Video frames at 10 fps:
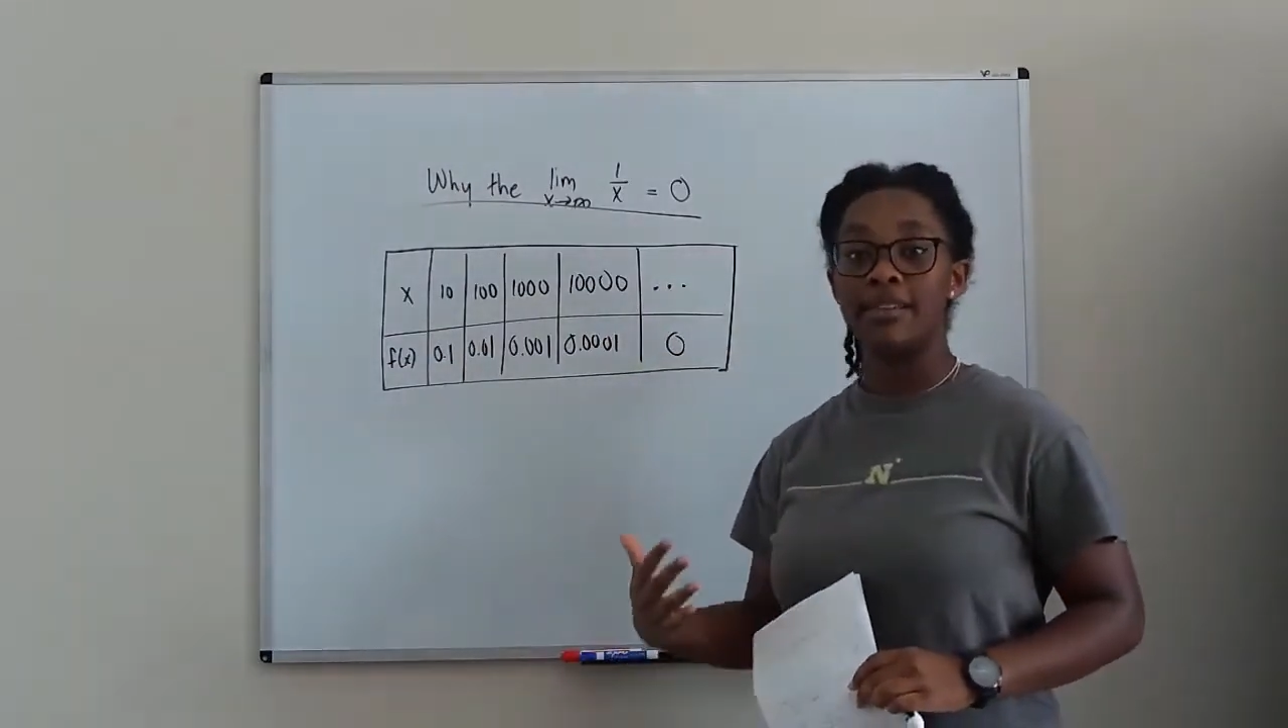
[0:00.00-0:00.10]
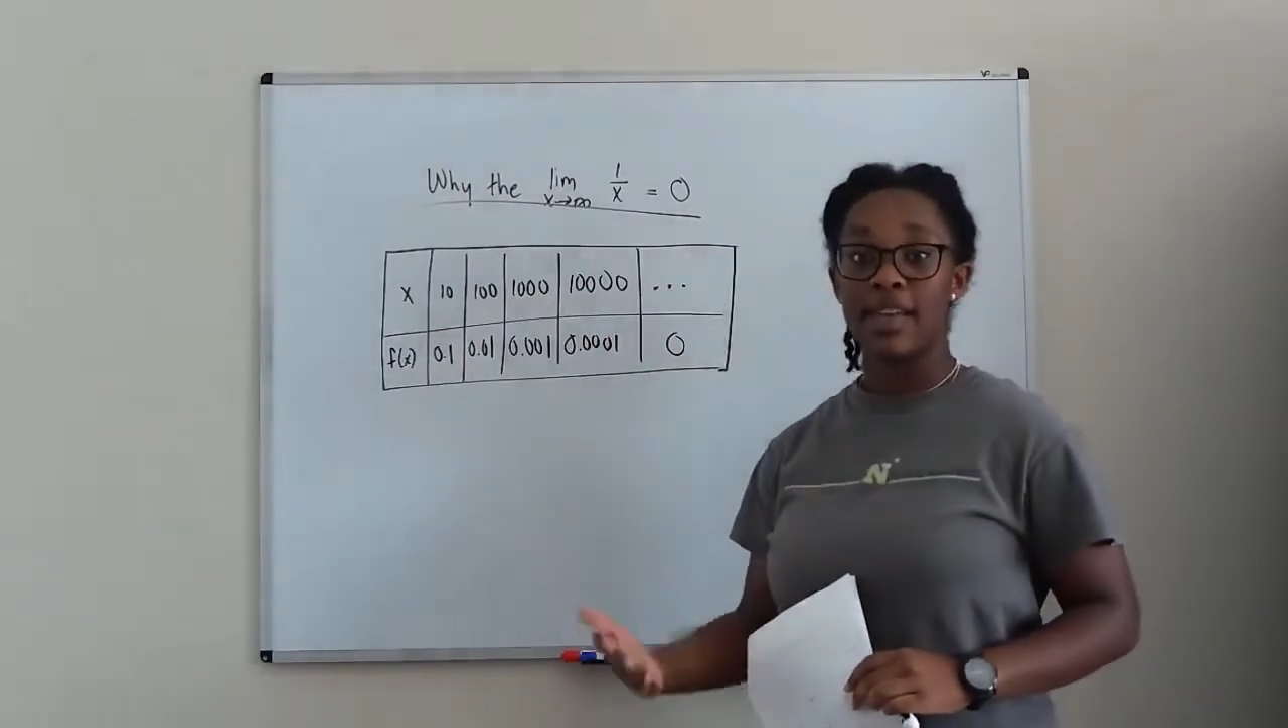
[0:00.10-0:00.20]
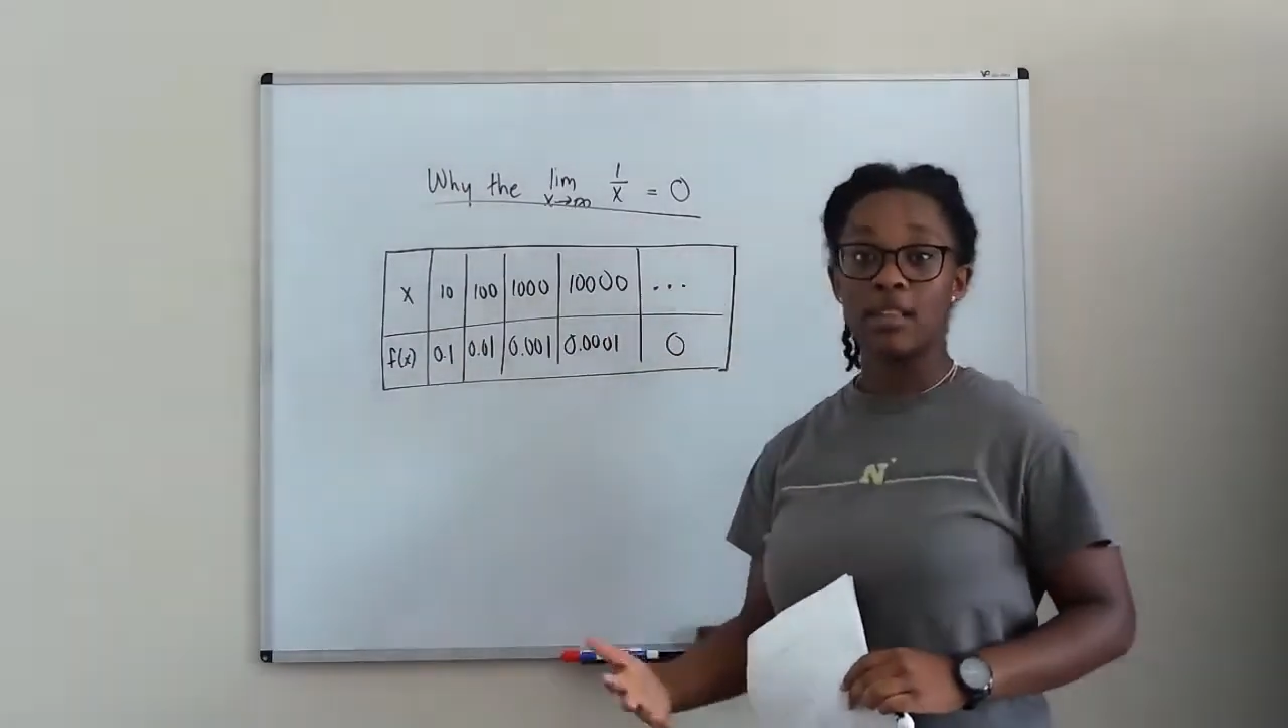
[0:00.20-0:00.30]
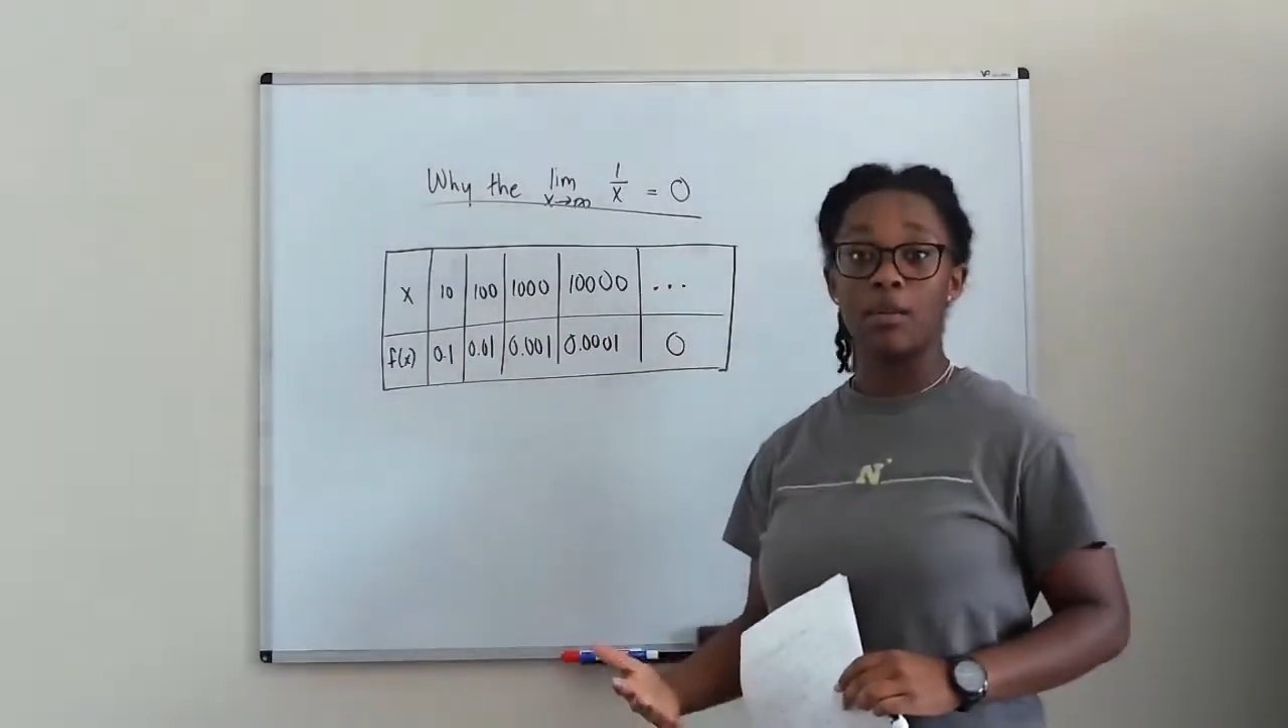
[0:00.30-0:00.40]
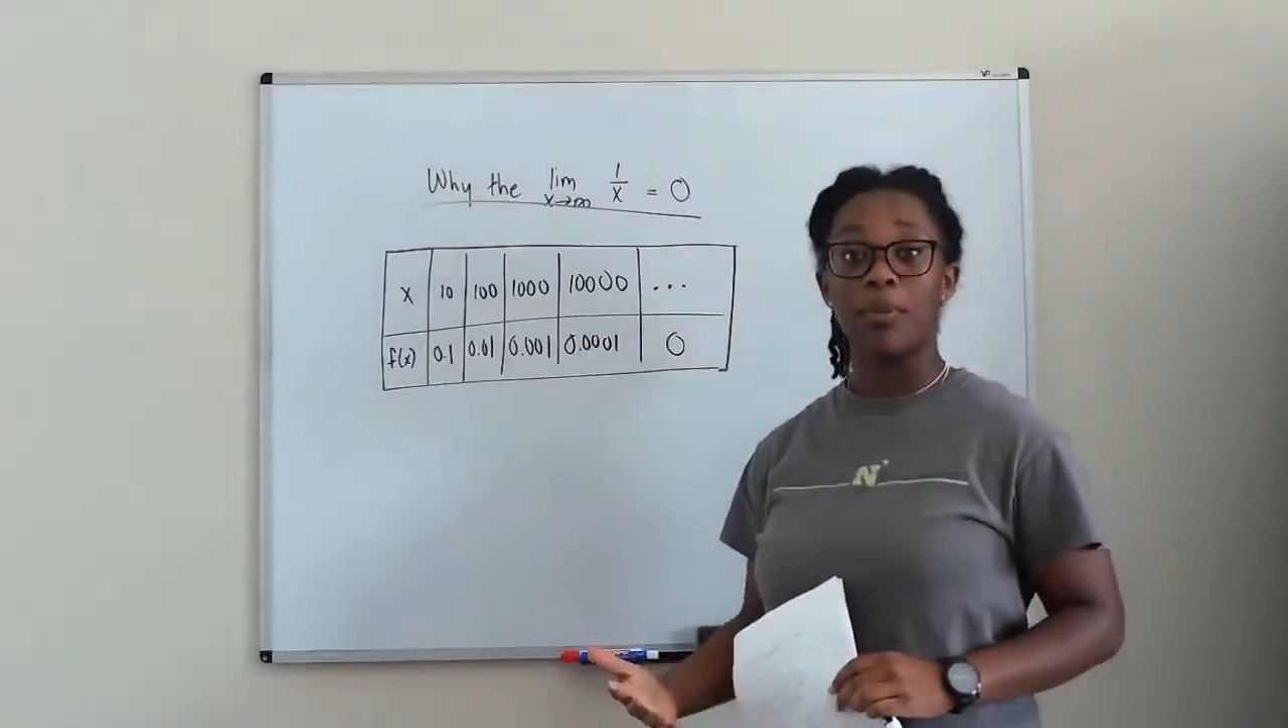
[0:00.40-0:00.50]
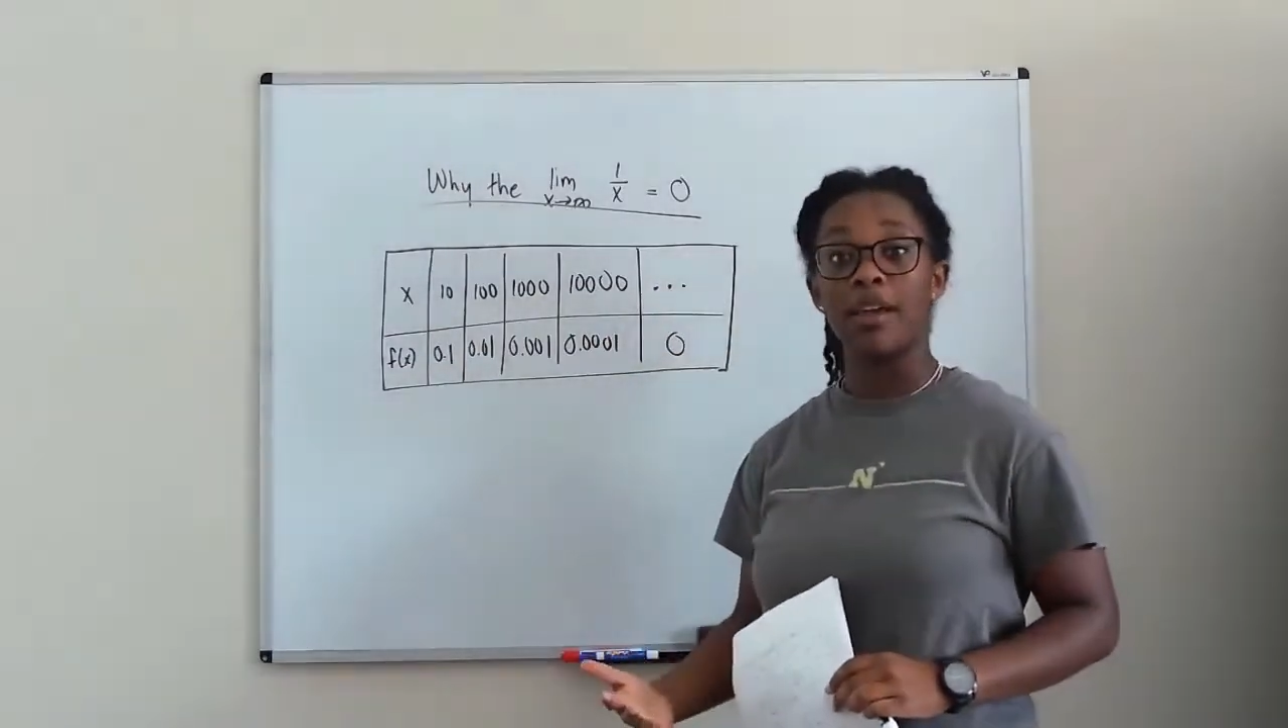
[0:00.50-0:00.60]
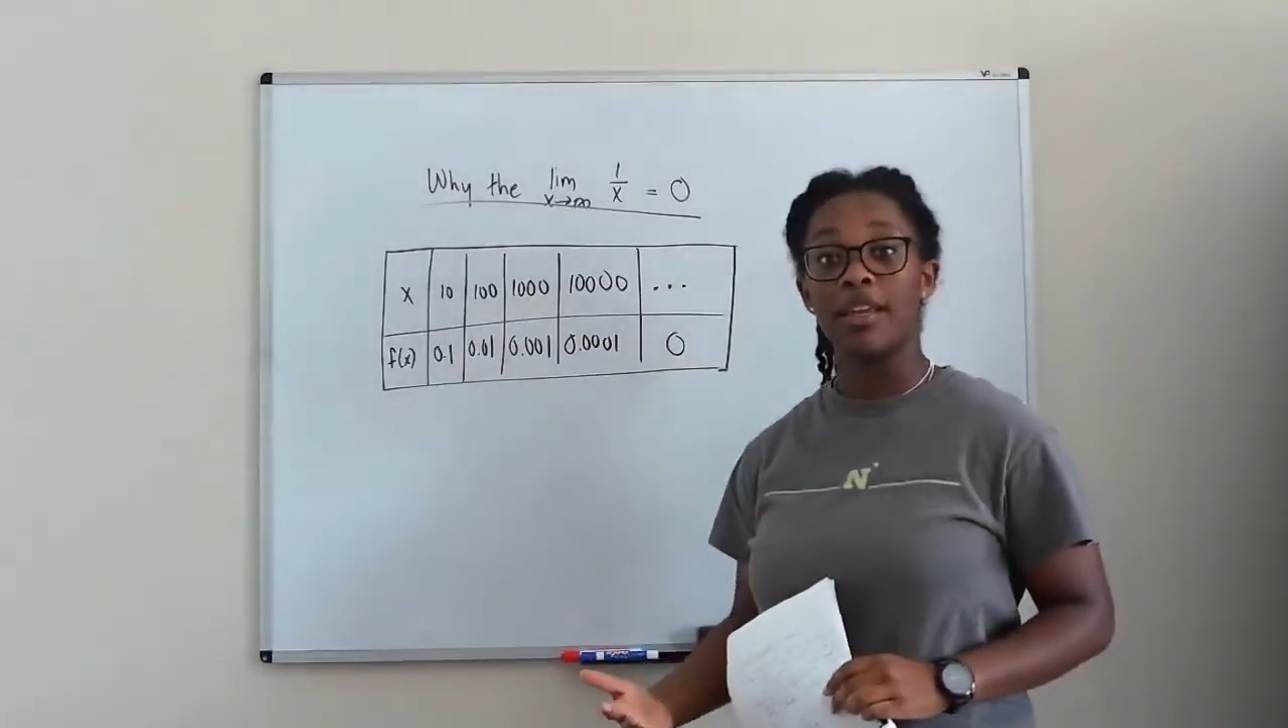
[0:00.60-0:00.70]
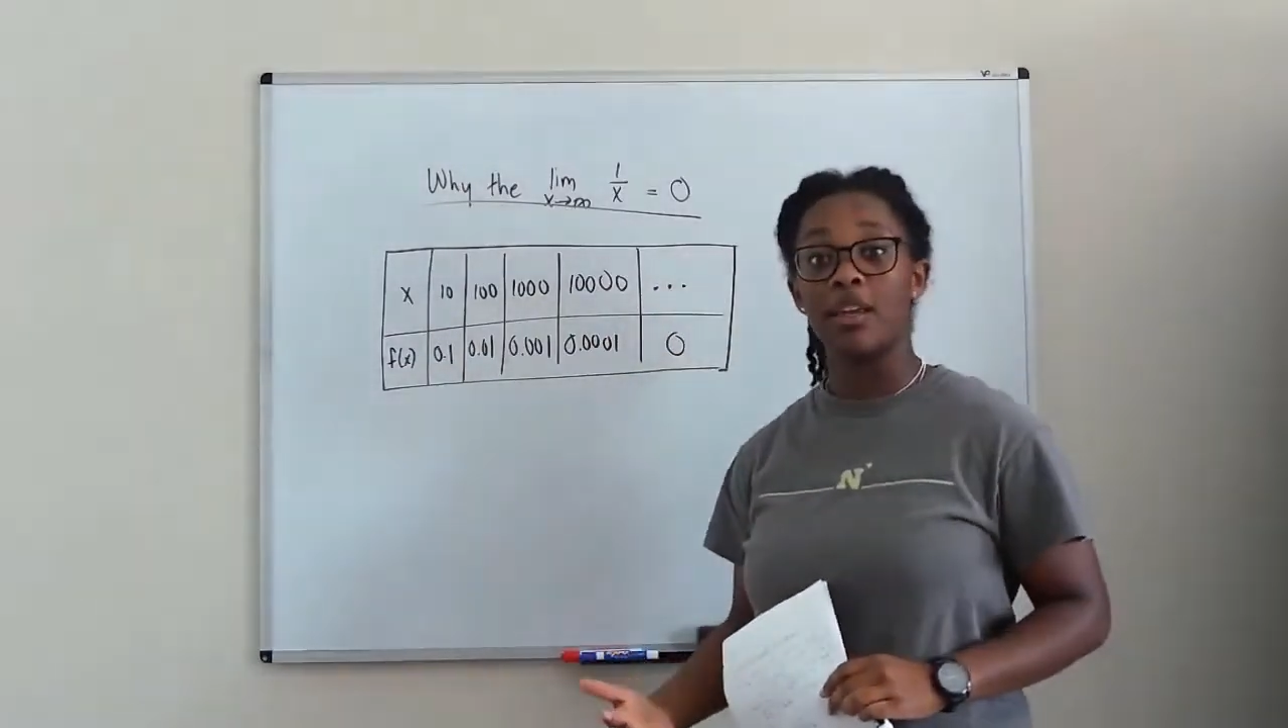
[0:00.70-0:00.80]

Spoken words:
exactly plug